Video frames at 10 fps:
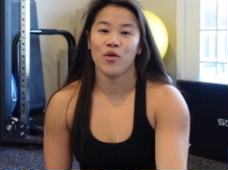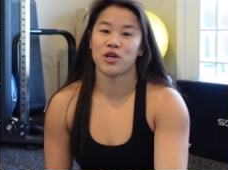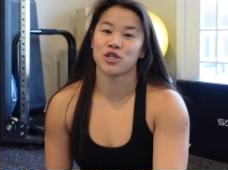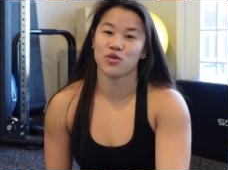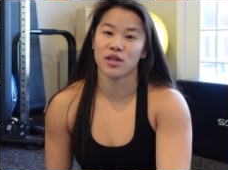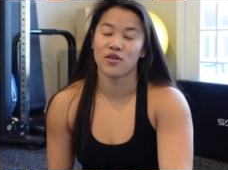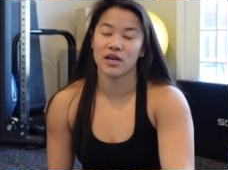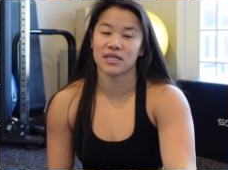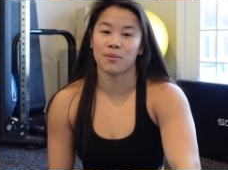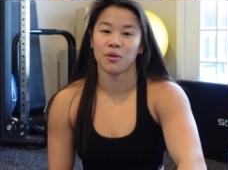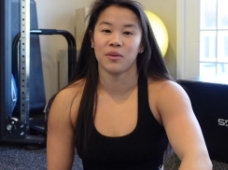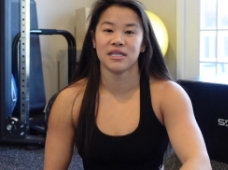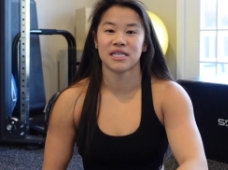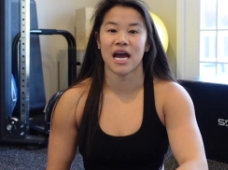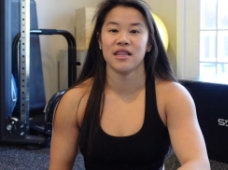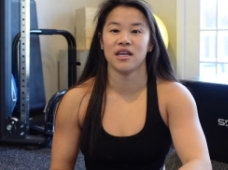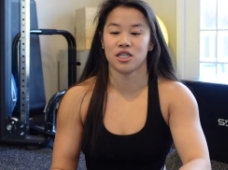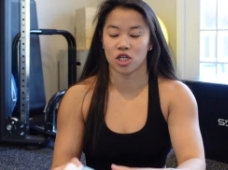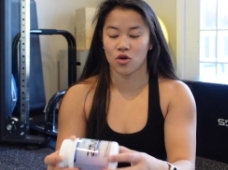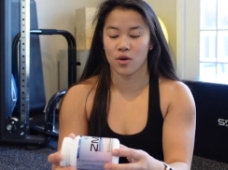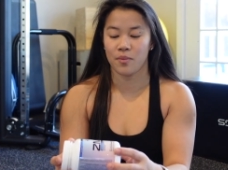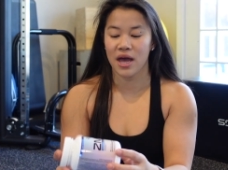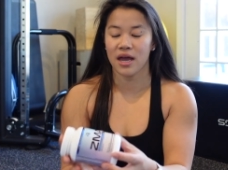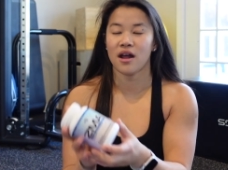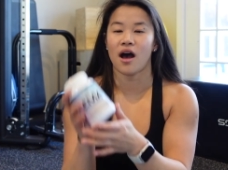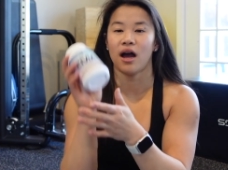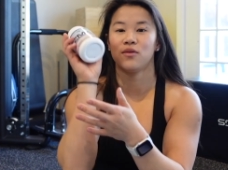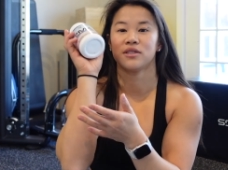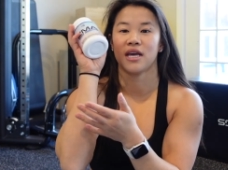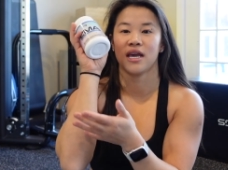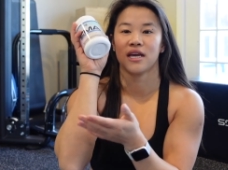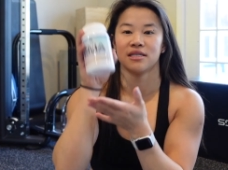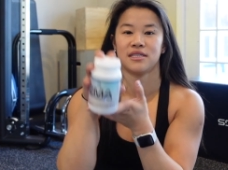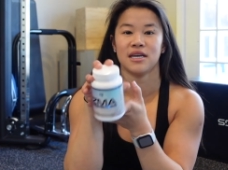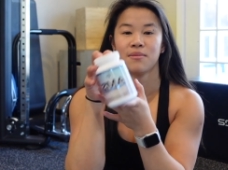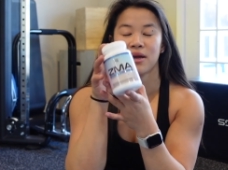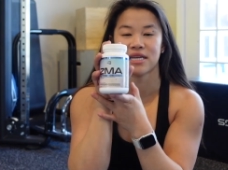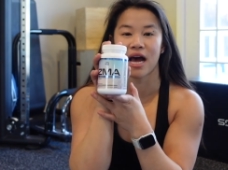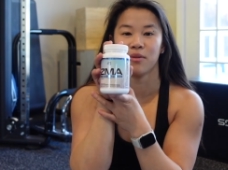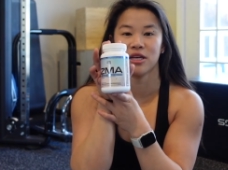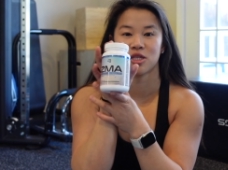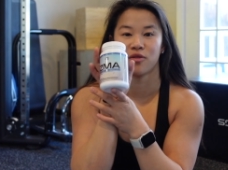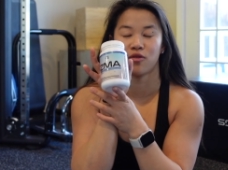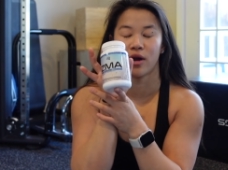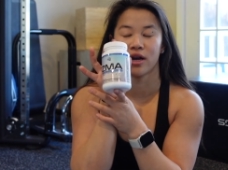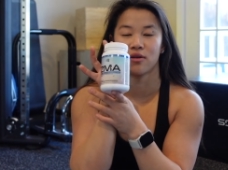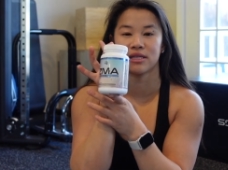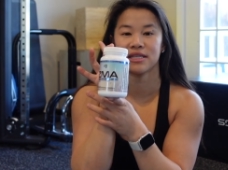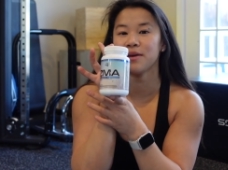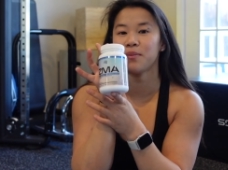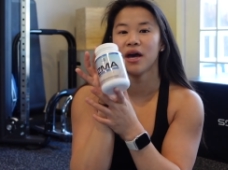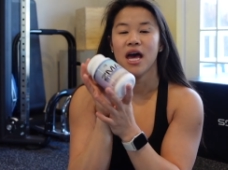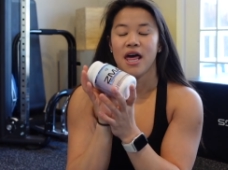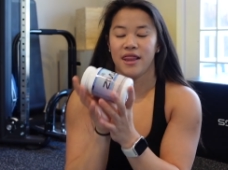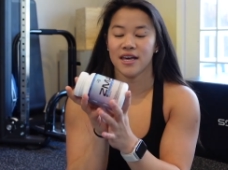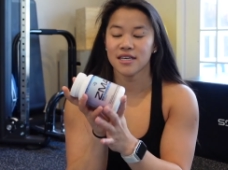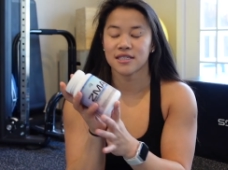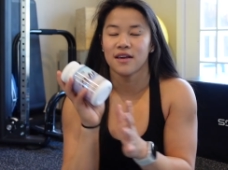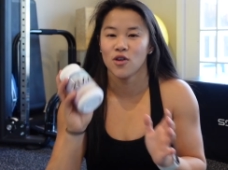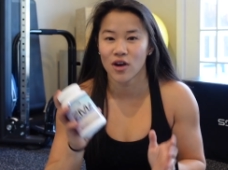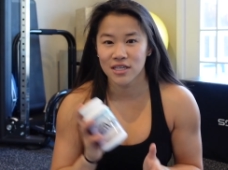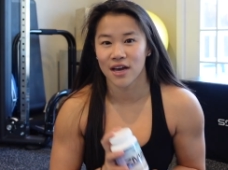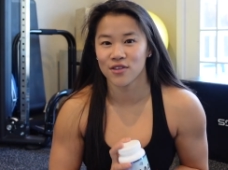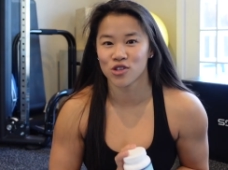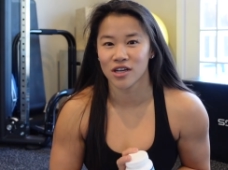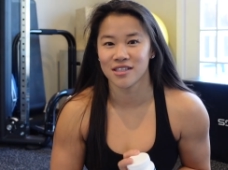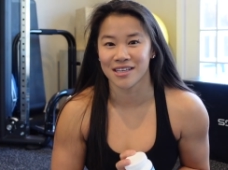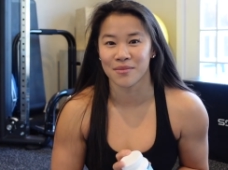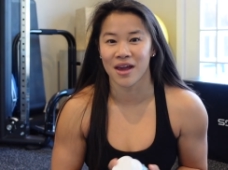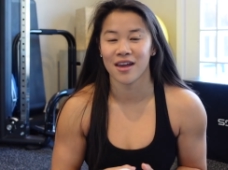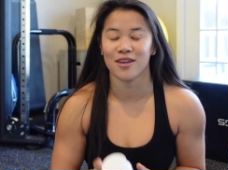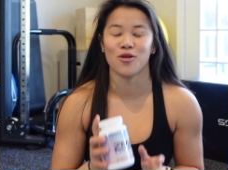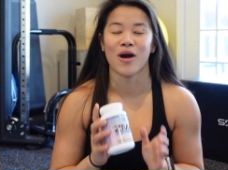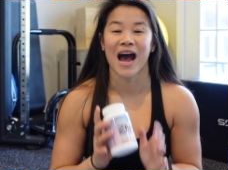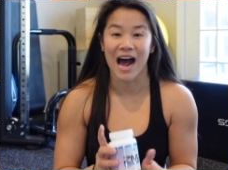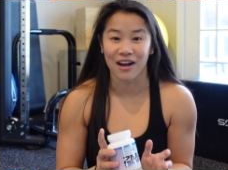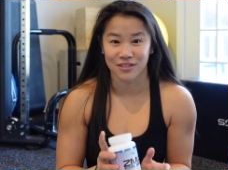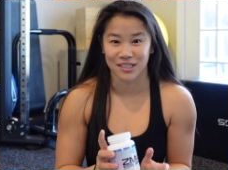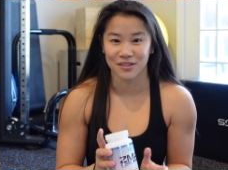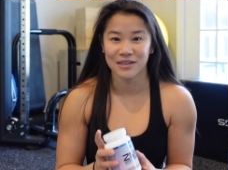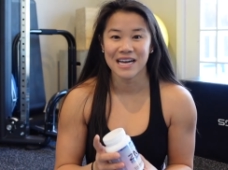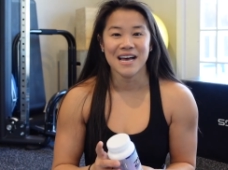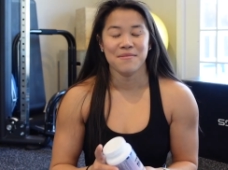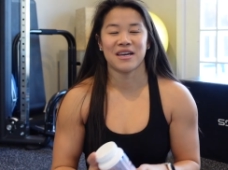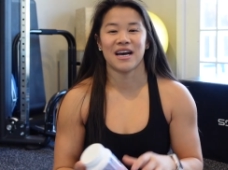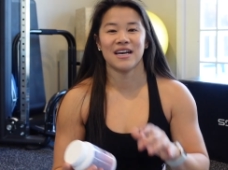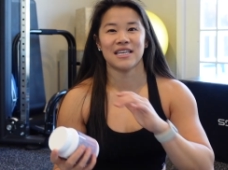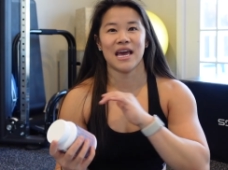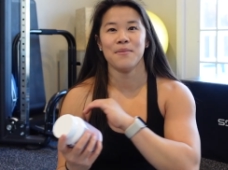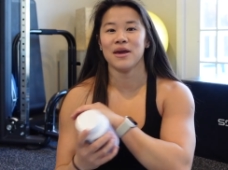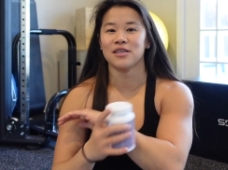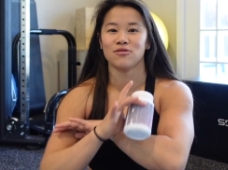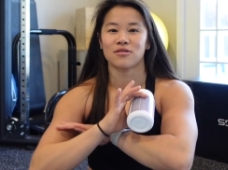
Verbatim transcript: which is a really great supplement. And then to go to bed, I will take ZMA tablets before I go to sleep. This, if you guys haven't tried ZMA, you have to because it makes